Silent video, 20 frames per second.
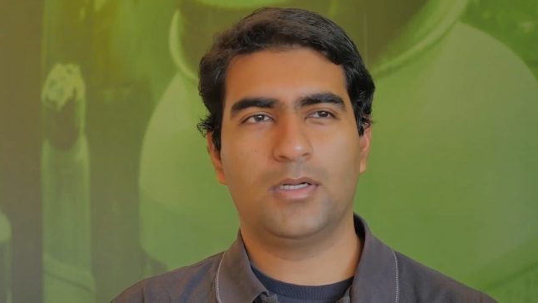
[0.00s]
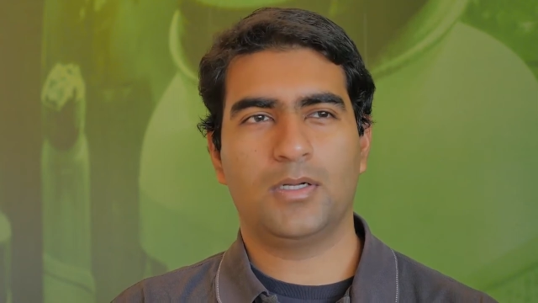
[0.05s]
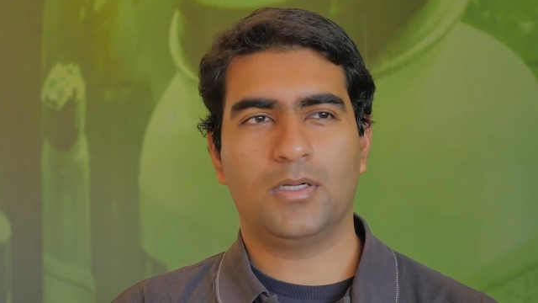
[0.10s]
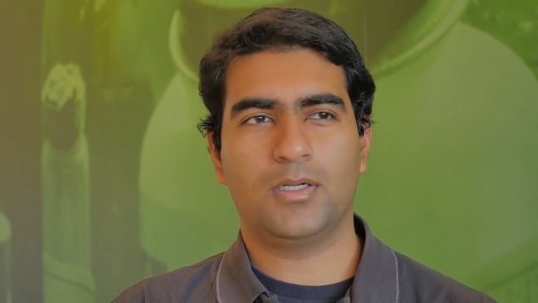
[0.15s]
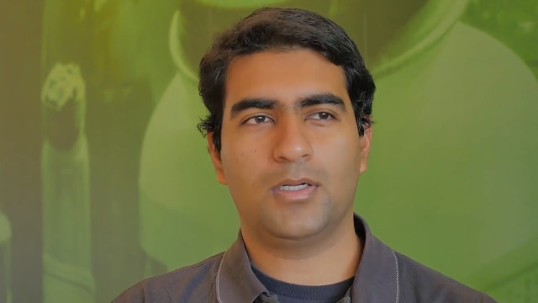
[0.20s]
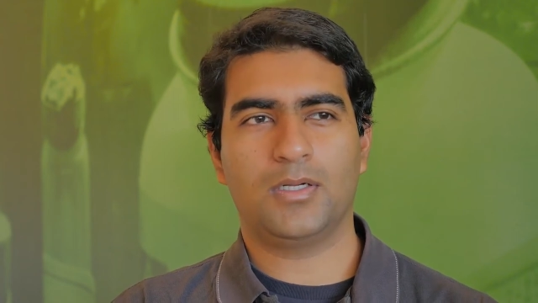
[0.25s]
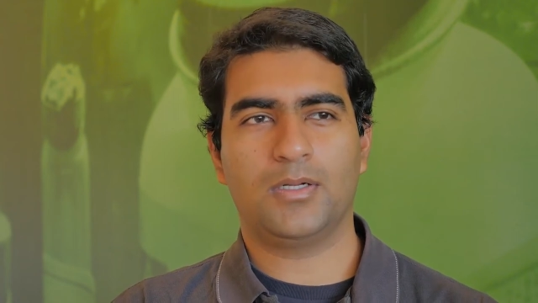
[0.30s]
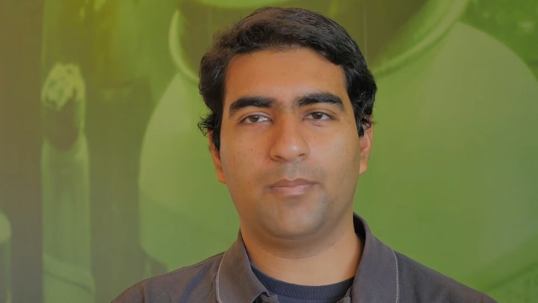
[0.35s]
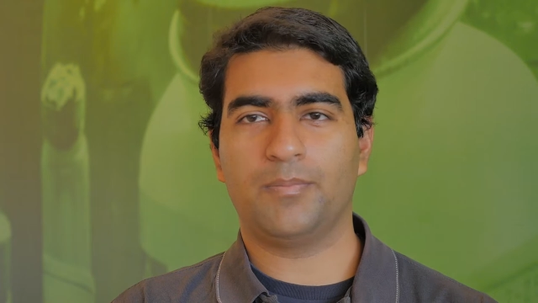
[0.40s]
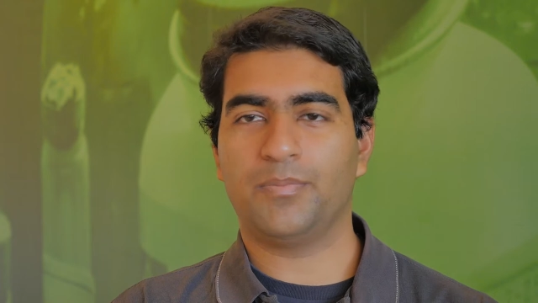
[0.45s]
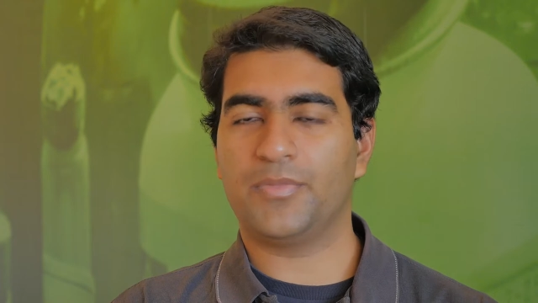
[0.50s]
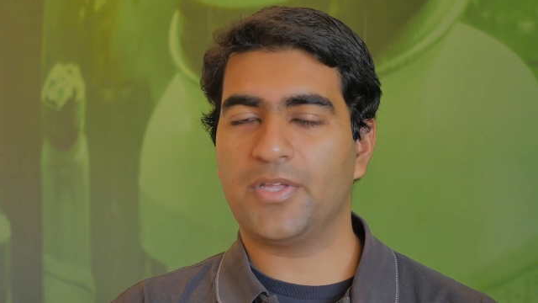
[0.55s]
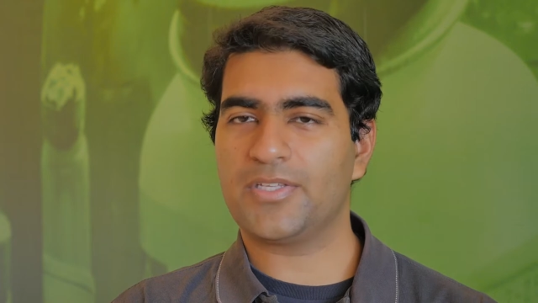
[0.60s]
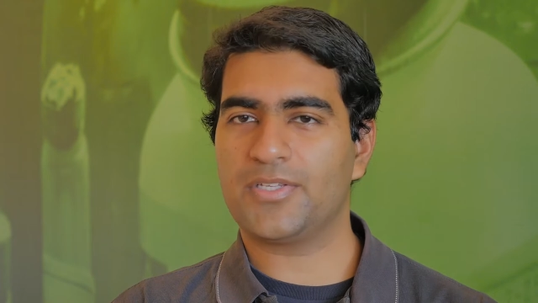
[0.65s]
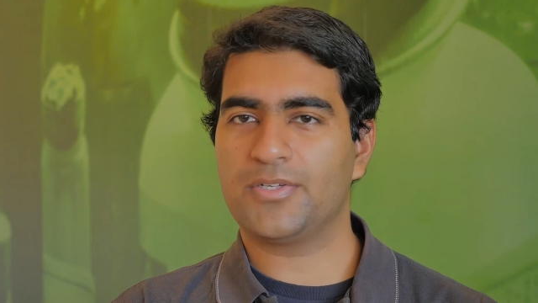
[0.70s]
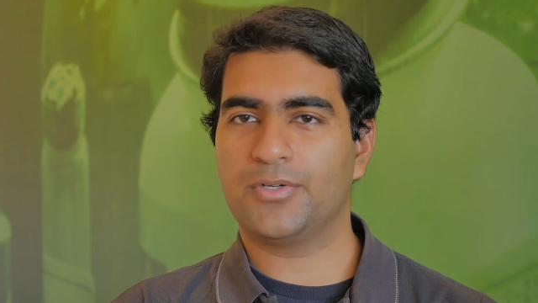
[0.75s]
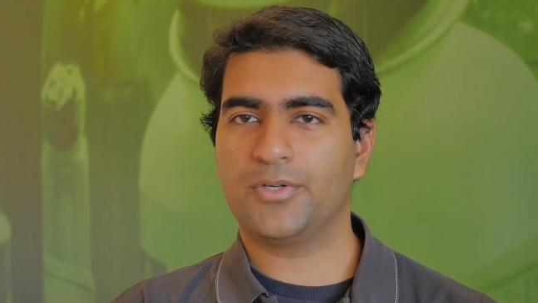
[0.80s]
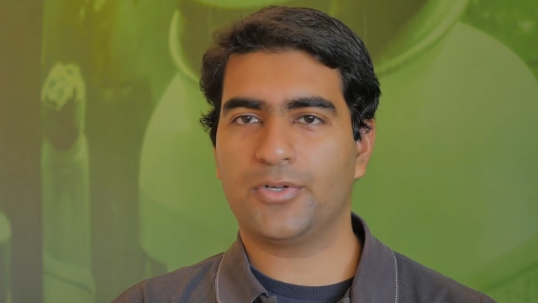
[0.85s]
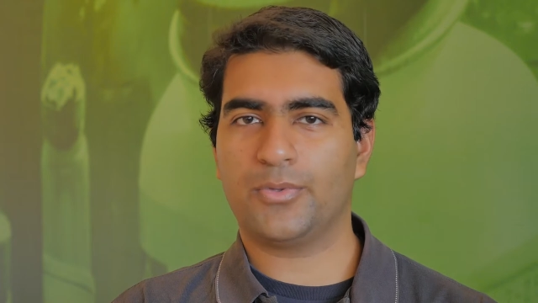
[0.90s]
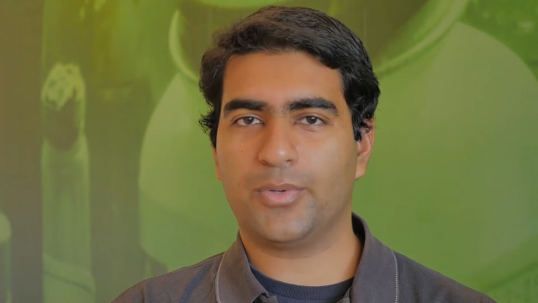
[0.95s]

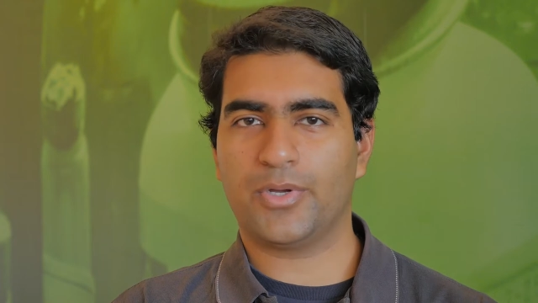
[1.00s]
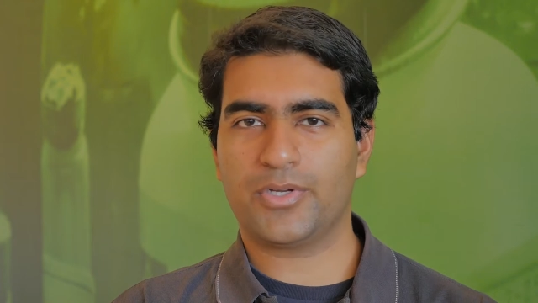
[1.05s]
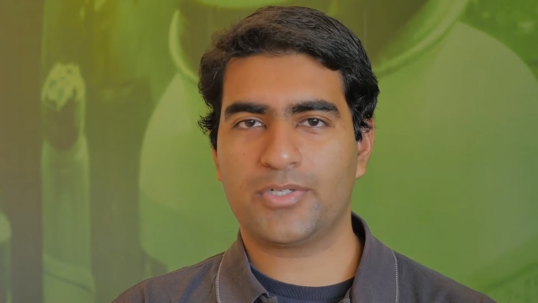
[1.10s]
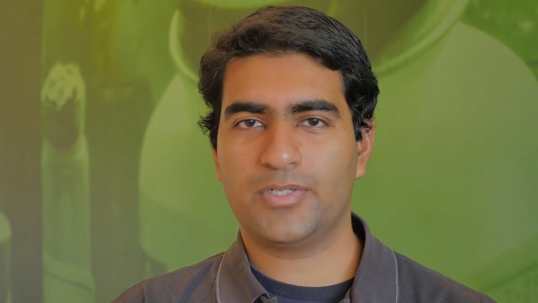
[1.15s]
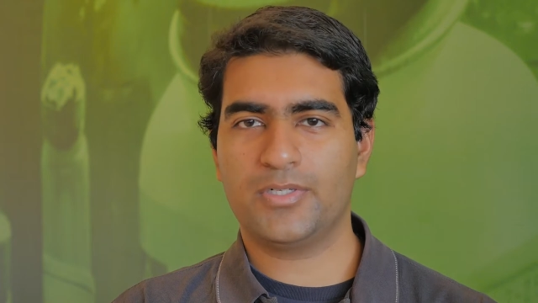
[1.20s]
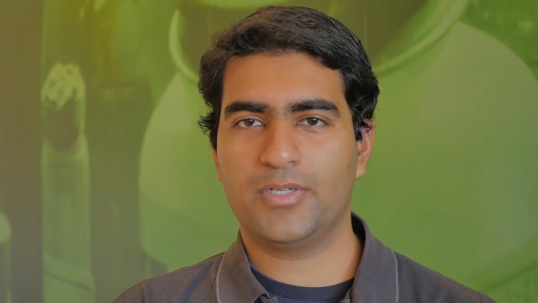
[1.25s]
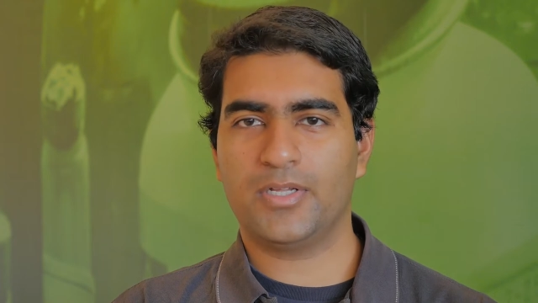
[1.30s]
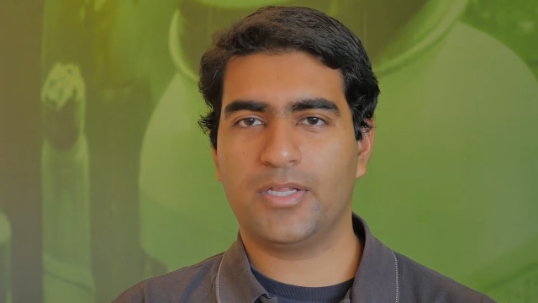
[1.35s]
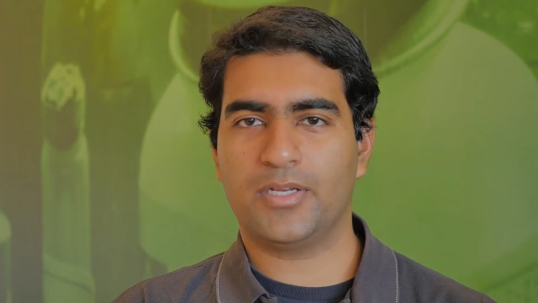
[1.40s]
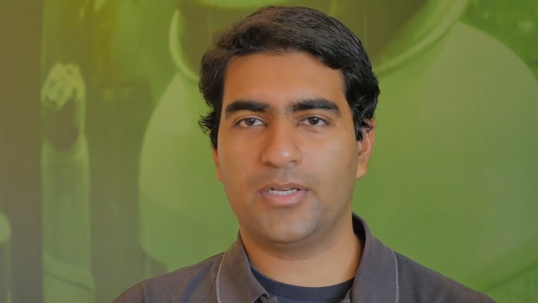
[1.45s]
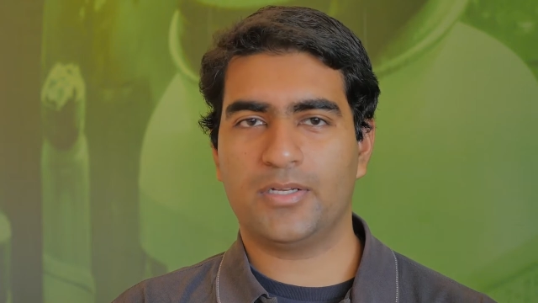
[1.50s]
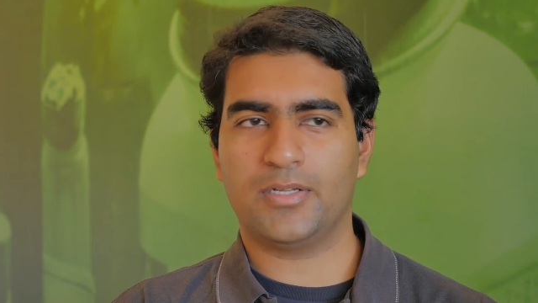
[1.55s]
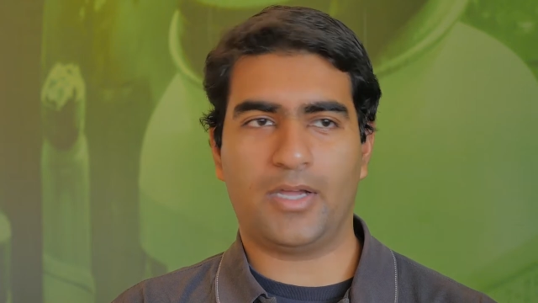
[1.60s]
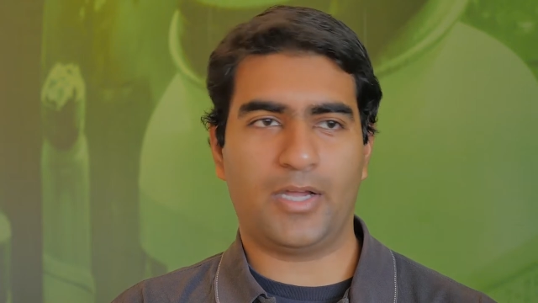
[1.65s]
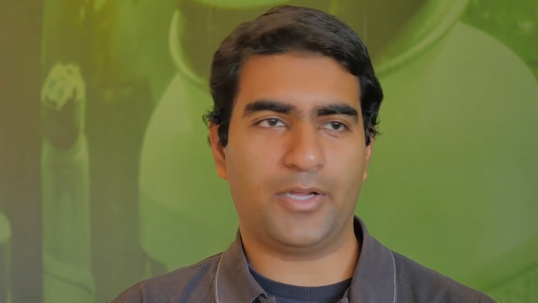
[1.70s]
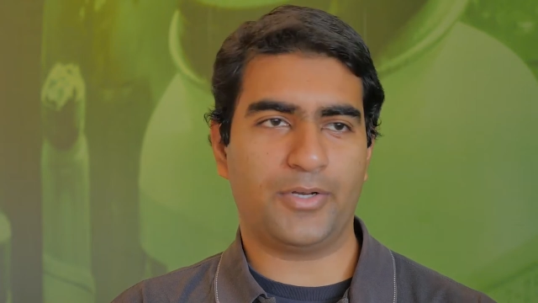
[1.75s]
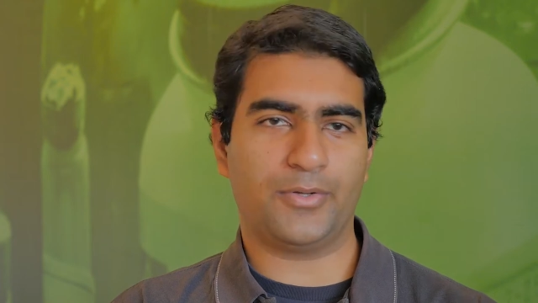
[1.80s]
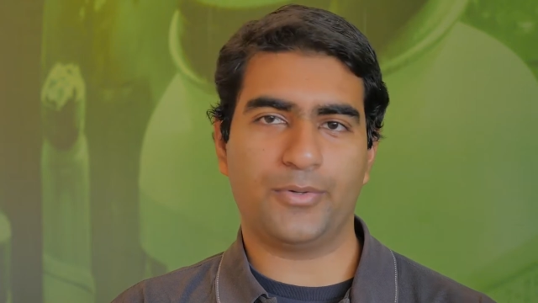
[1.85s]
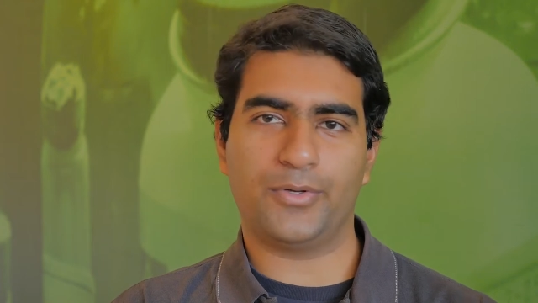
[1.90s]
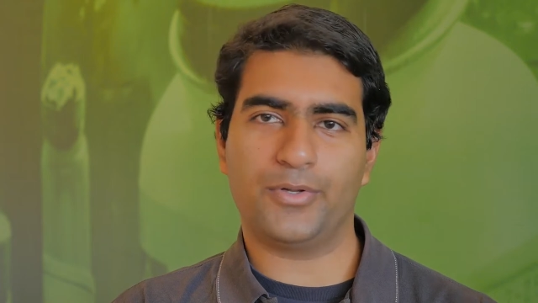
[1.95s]
That's a good question, and
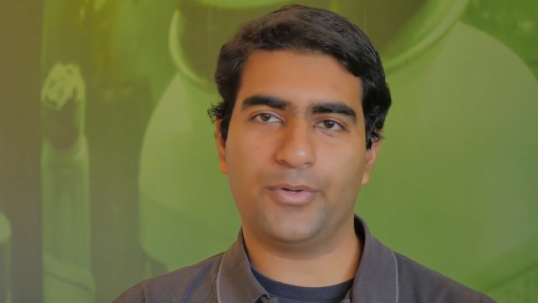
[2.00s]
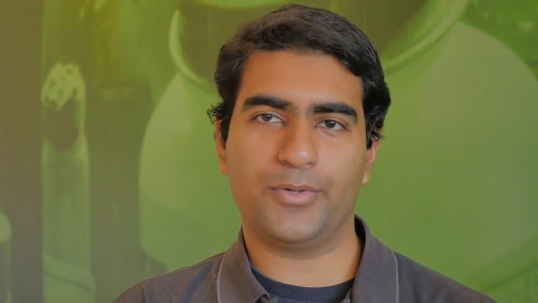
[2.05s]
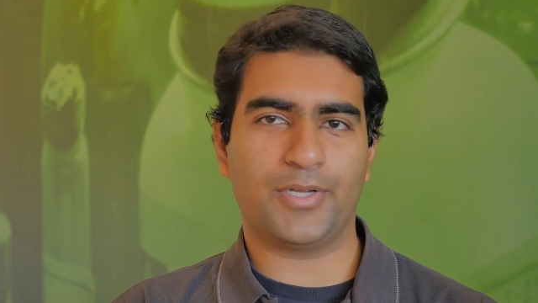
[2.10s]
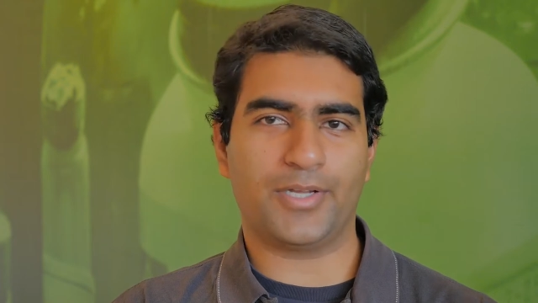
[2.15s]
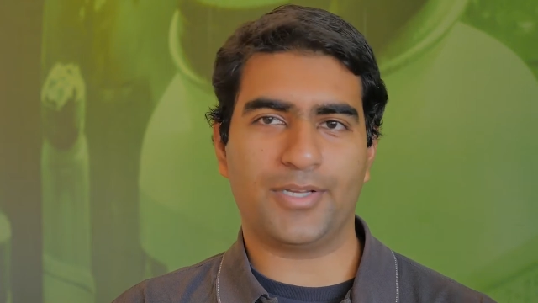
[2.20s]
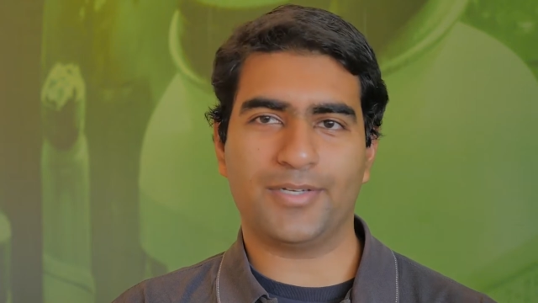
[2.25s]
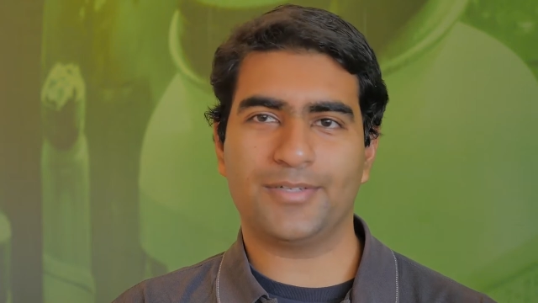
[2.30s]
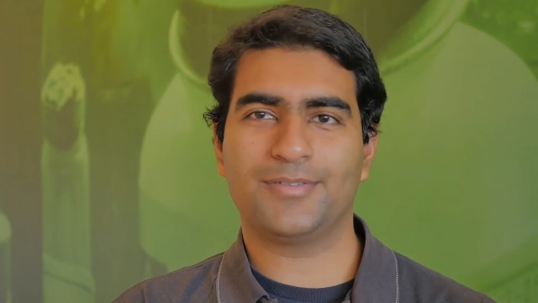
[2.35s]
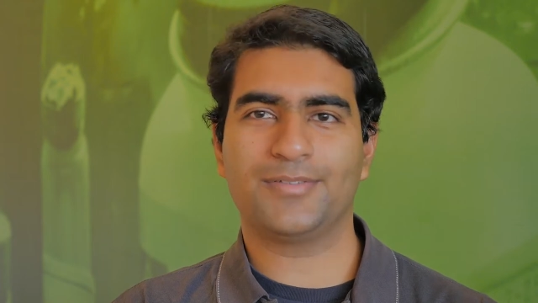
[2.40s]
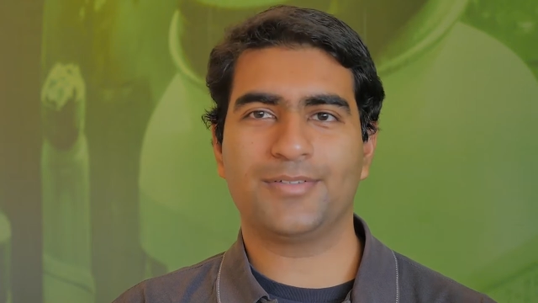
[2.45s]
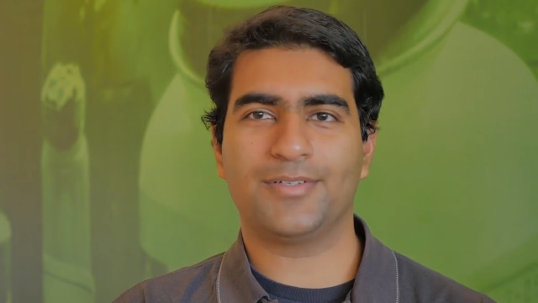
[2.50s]
I don't know yet.